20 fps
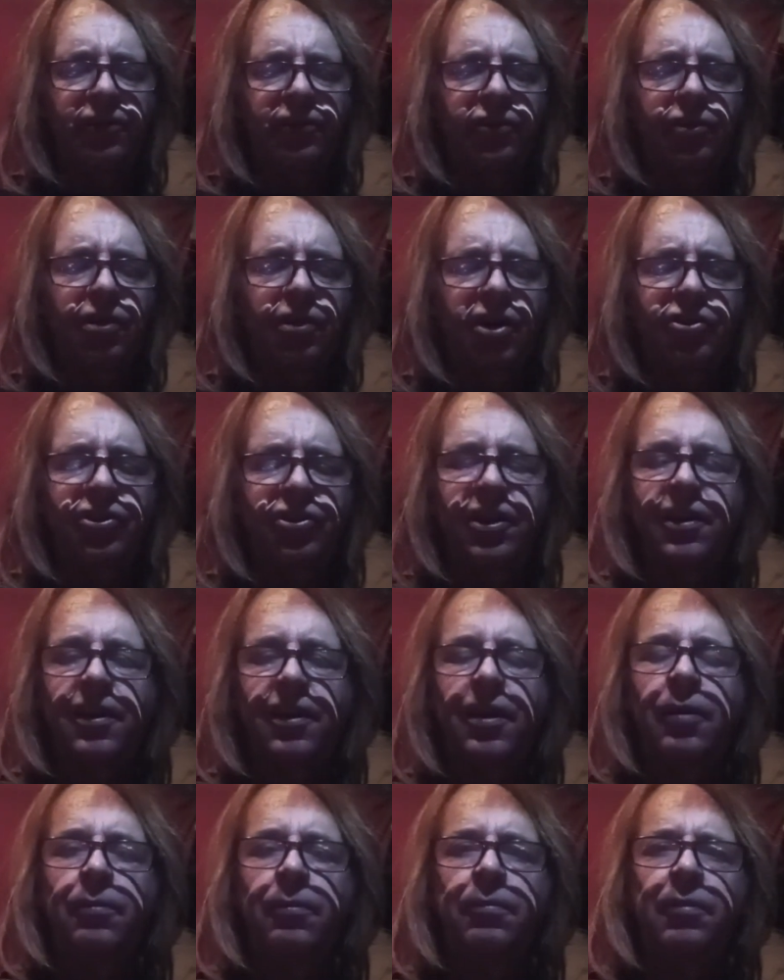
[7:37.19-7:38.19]
crushing
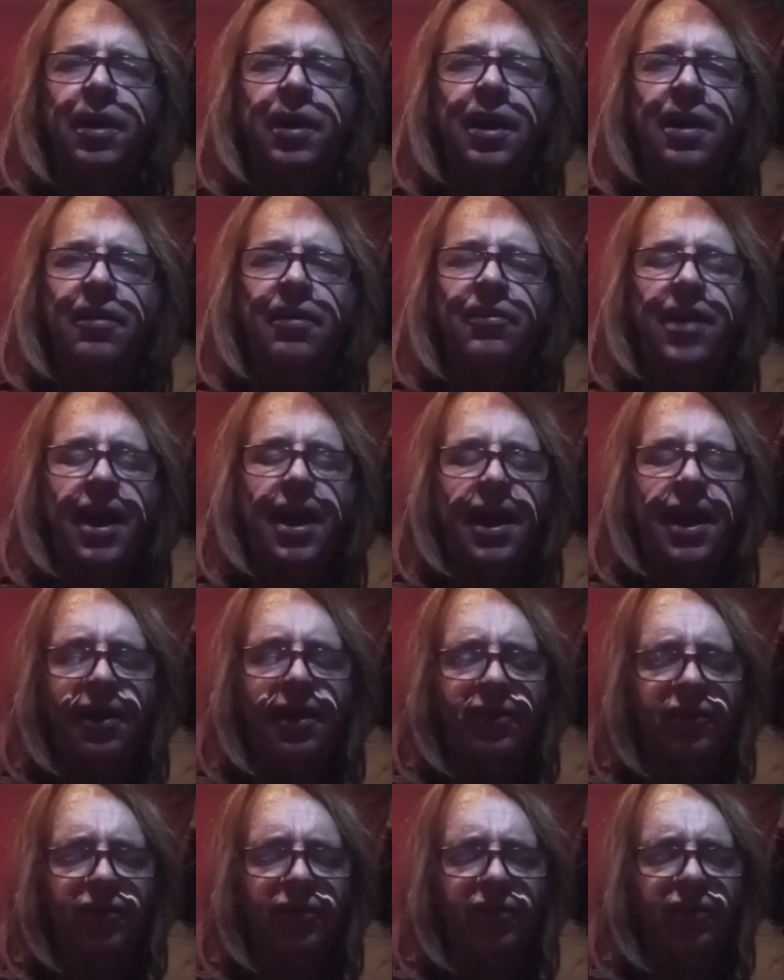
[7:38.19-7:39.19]
them in his
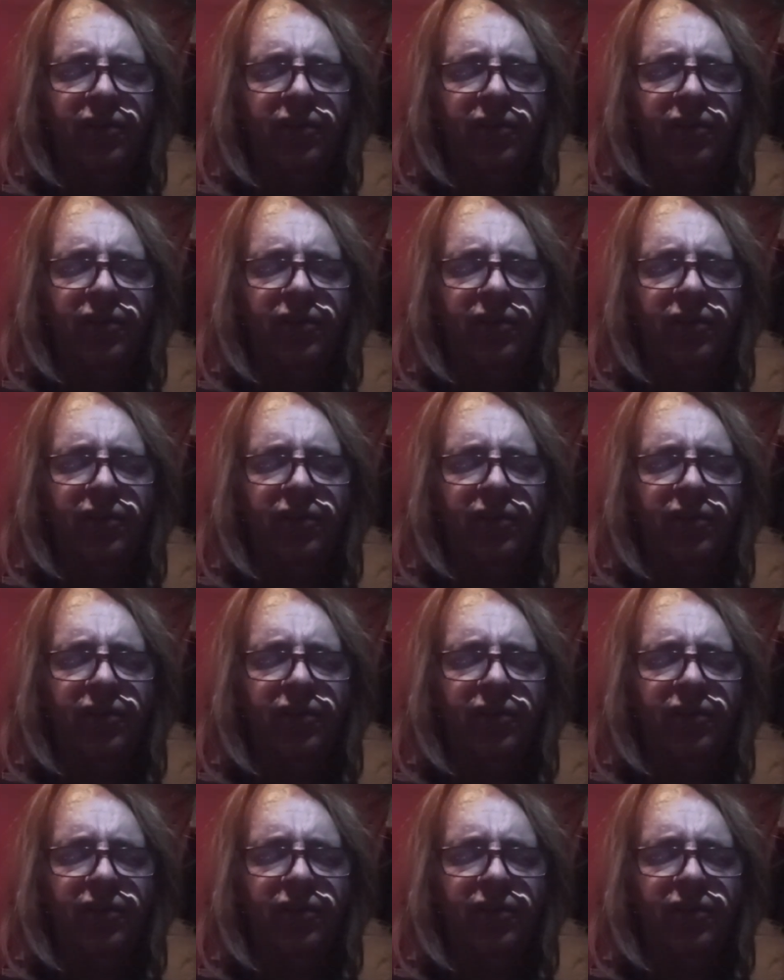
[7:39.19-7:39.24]
hands,